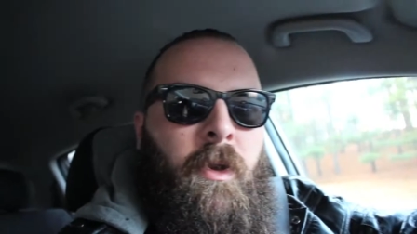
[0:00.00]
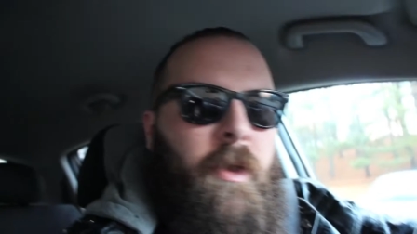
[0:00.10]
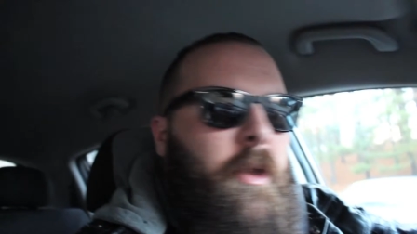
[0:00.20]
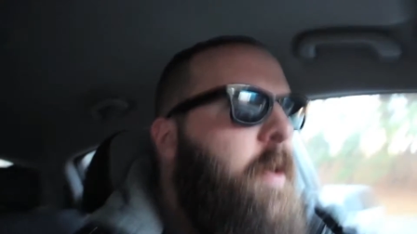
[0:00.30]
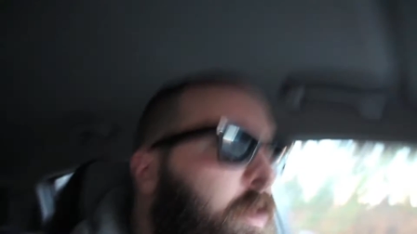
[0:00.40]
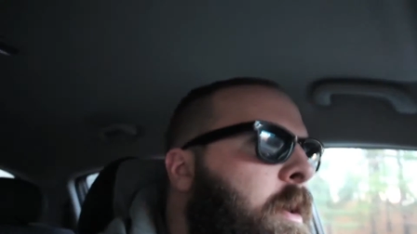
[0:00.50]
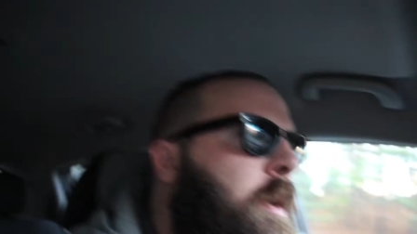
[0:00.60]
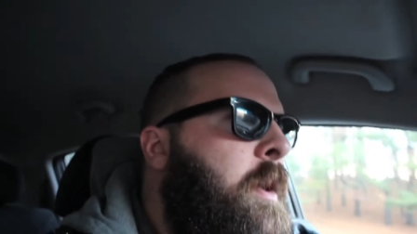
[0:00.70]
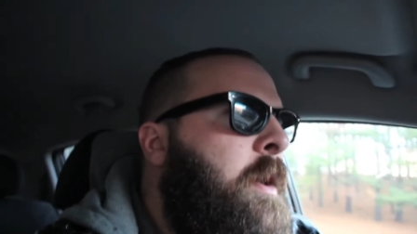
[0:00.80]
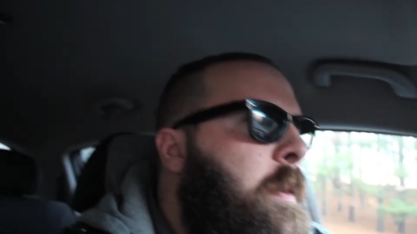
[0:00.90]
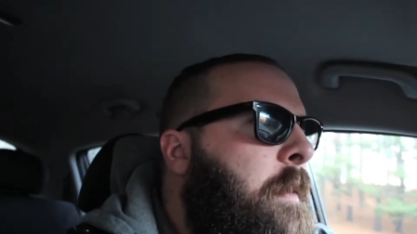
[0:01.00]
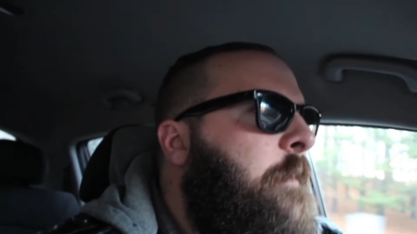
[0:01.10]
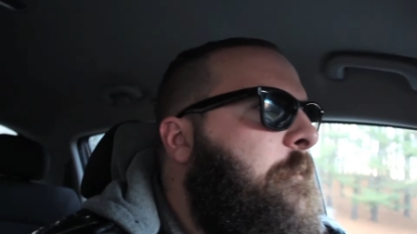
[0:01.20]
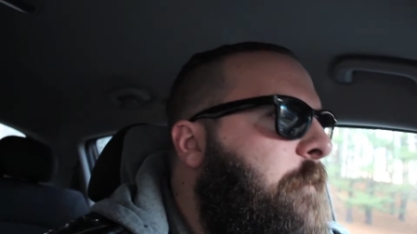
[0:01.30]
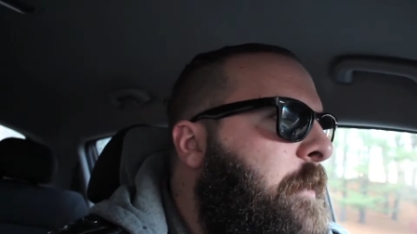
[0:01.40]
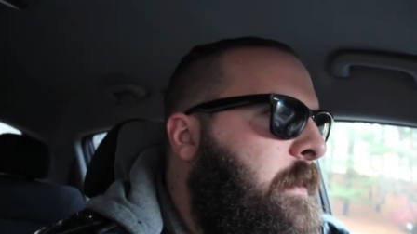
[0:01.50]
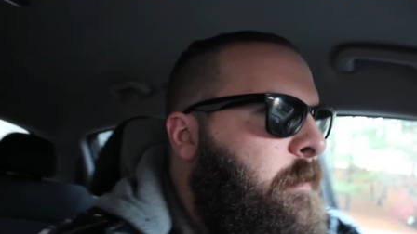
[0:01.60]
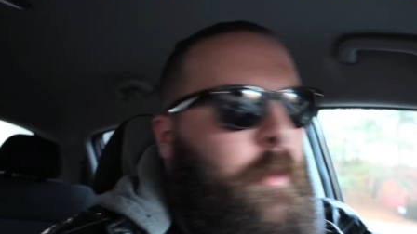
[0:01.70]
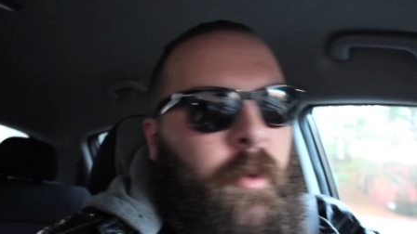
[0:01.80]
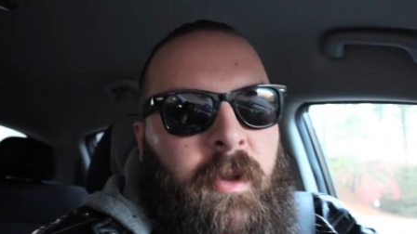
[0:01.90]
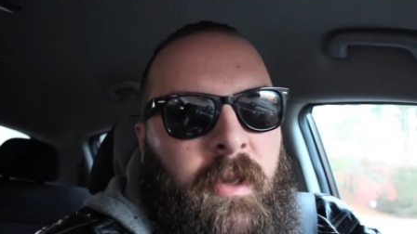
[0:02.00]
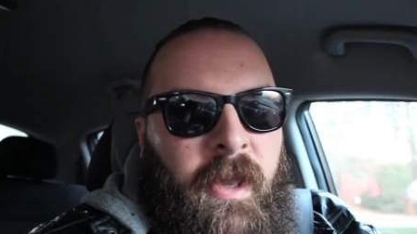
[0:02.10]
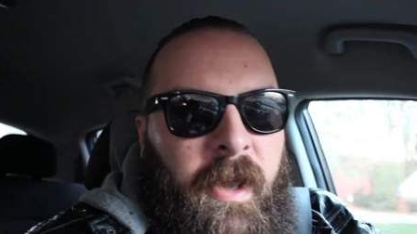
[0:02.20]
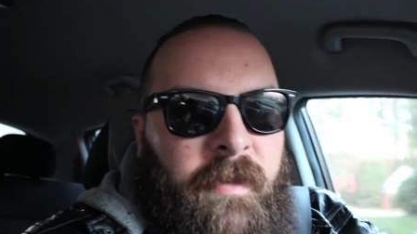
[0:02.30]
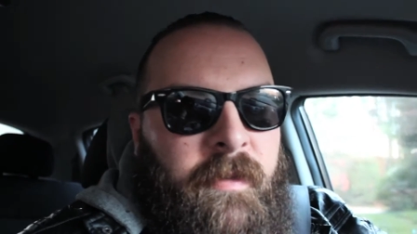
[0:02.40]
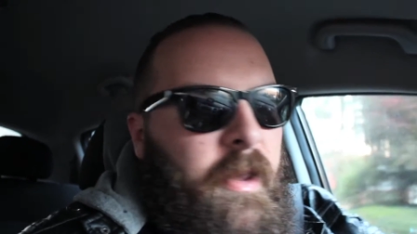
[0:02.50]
Good freaking morning, guys.